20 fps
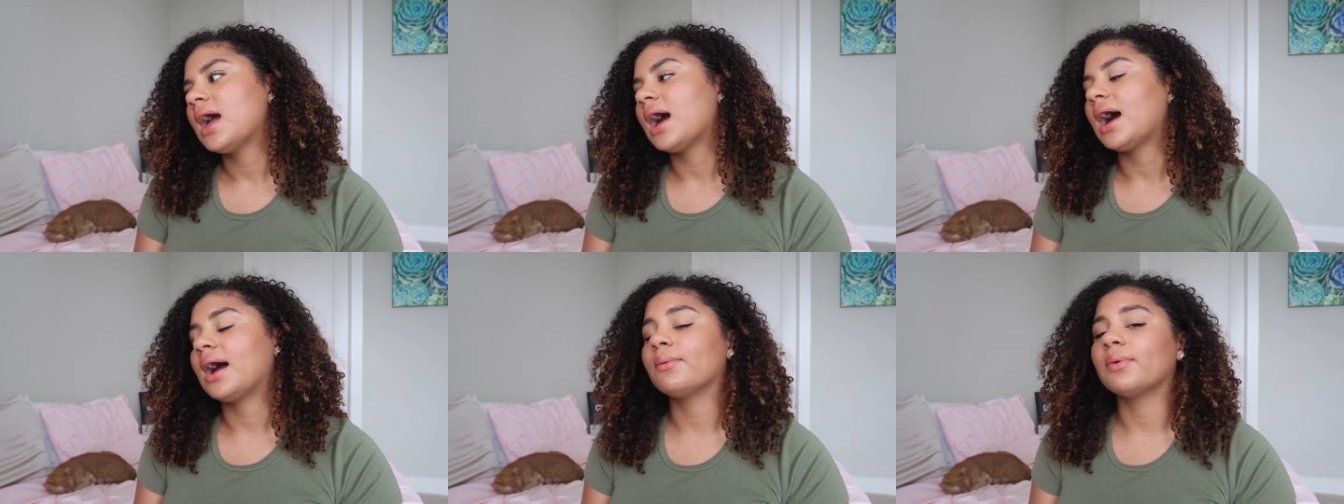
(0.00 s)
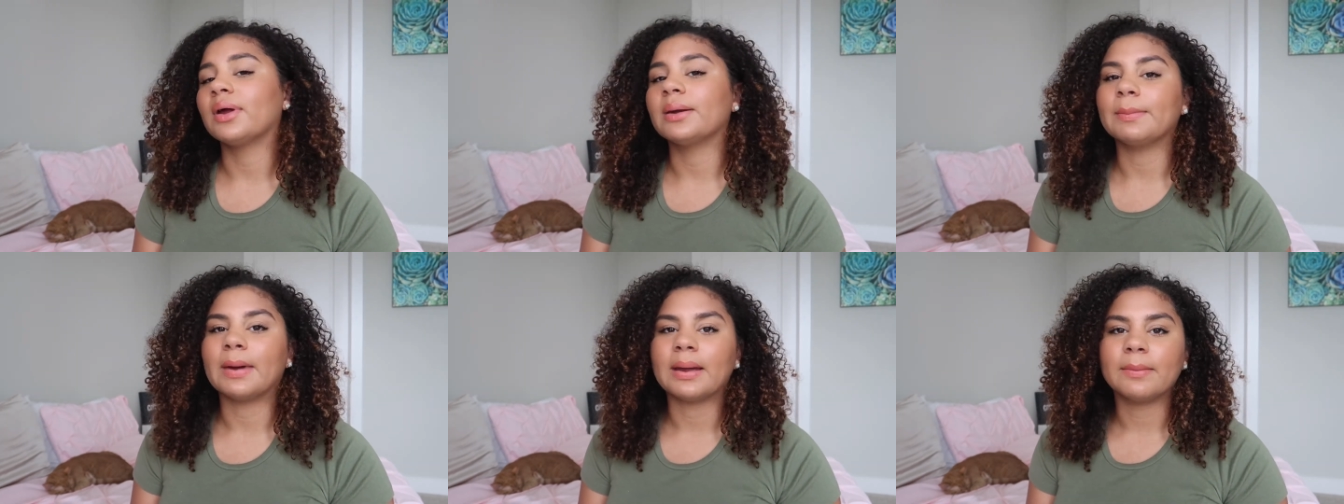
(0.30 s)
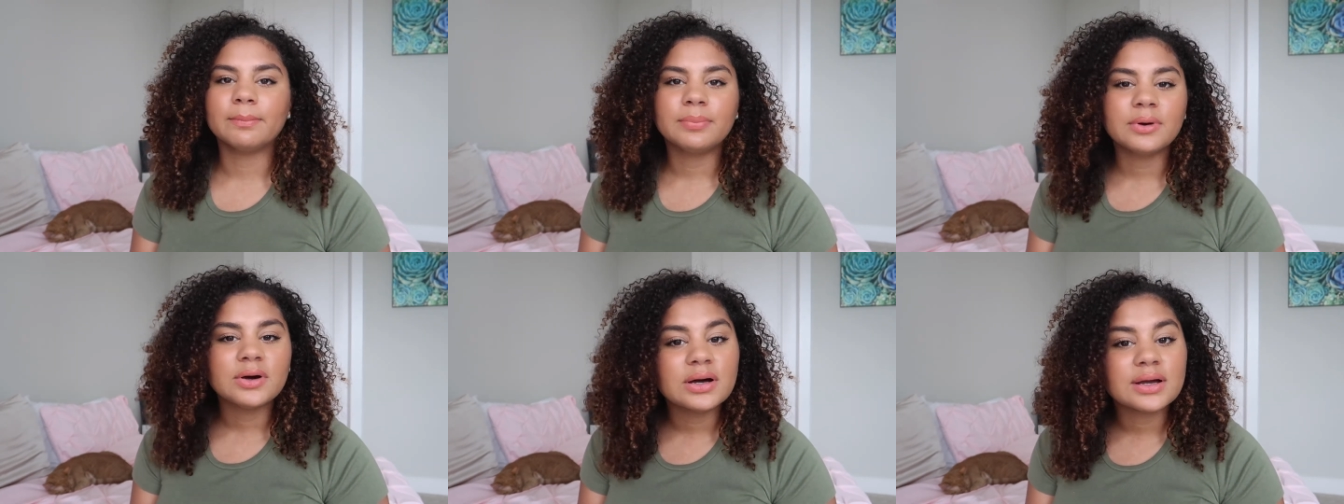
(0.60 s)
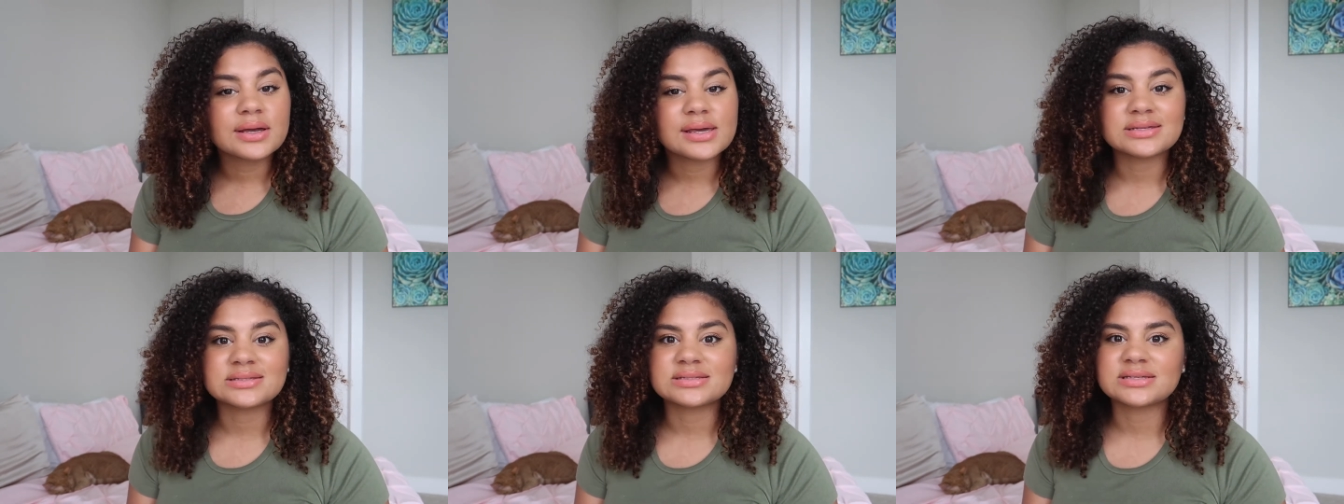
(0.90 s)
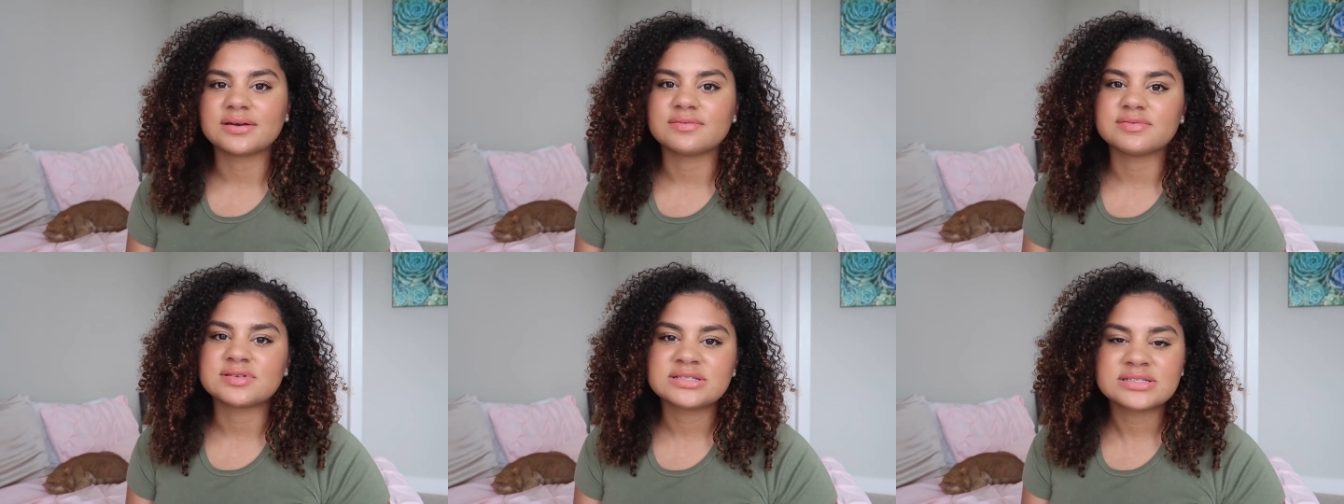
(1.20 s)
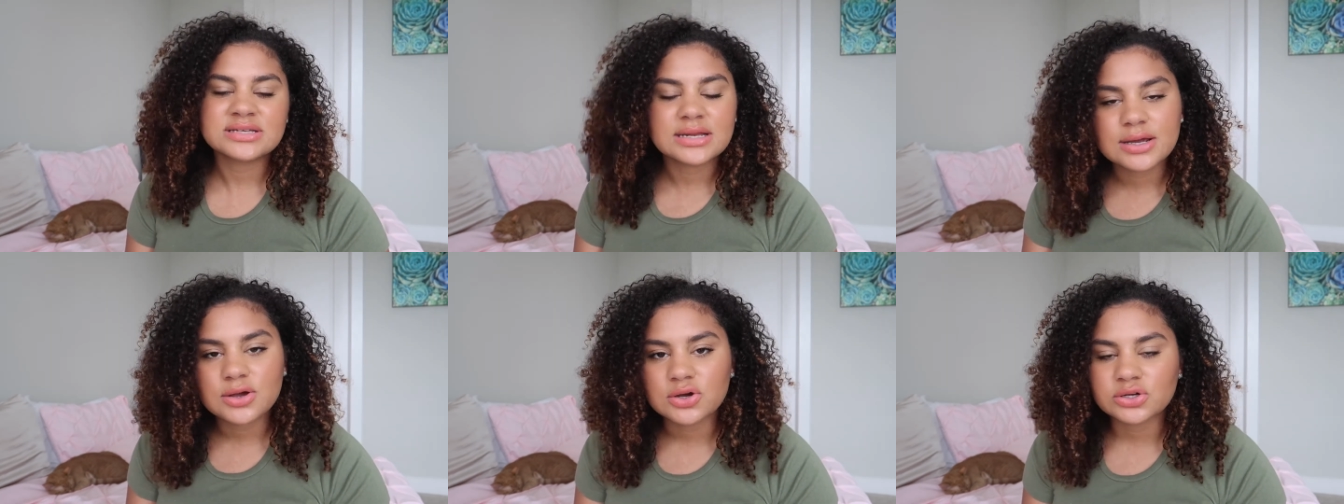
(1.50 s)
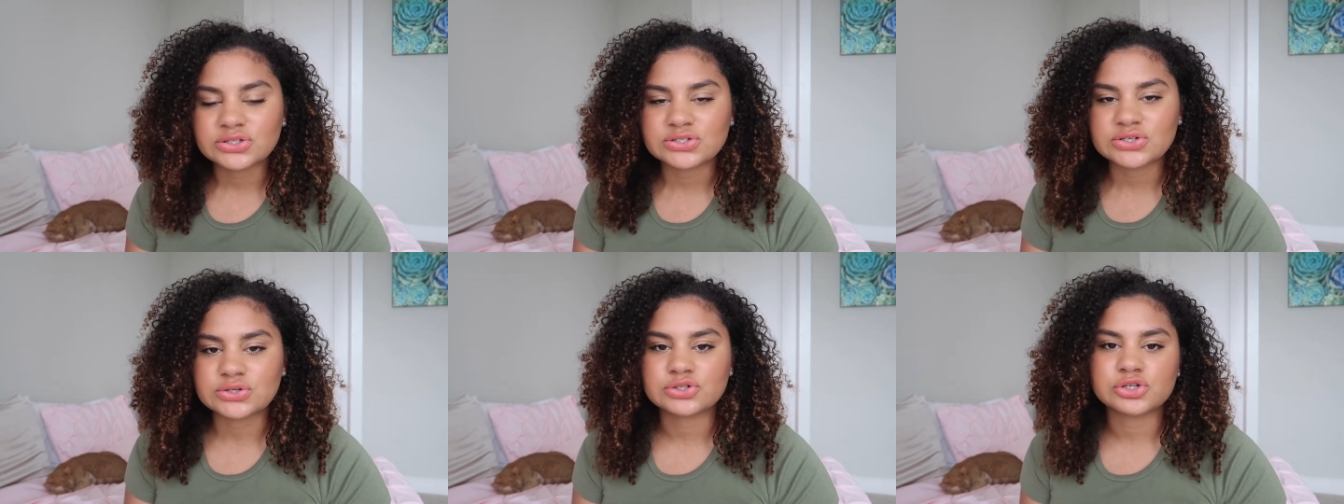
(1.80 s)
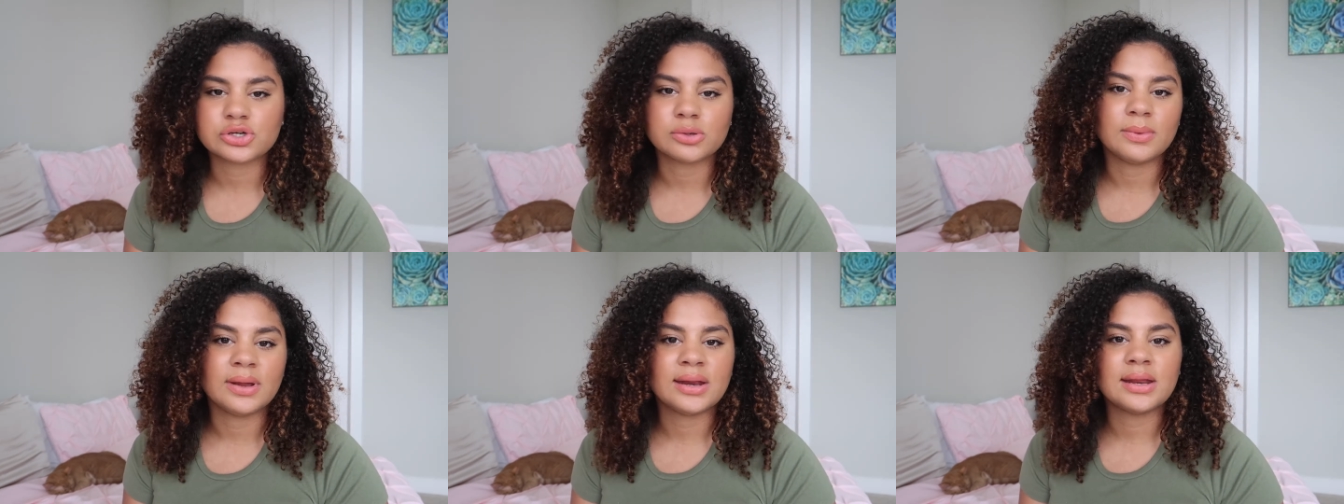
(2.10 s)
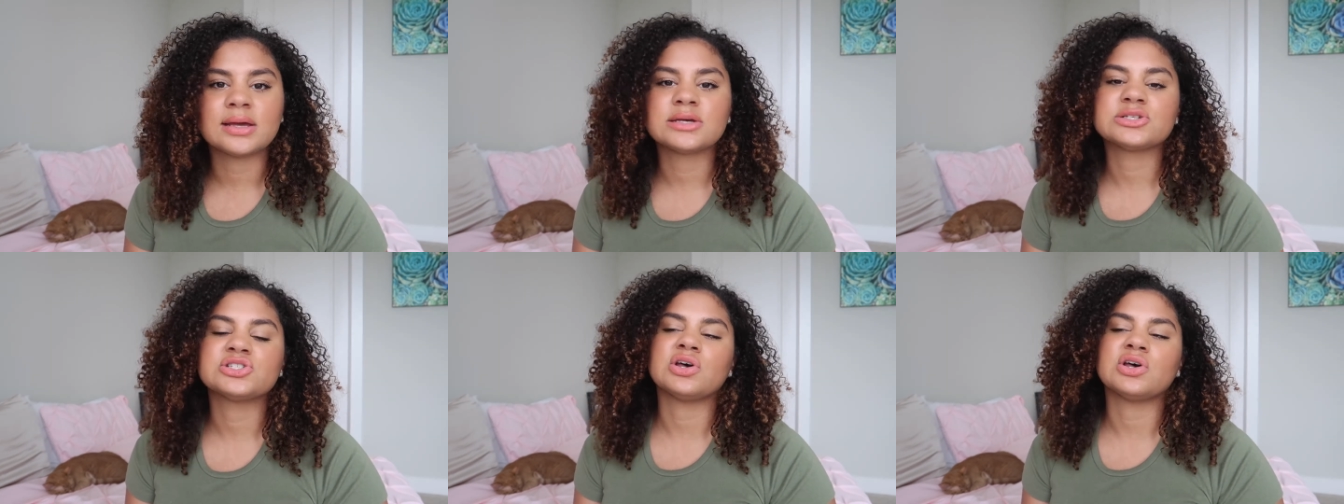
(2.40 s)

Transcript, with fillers: I read my book instead of sitting on social media.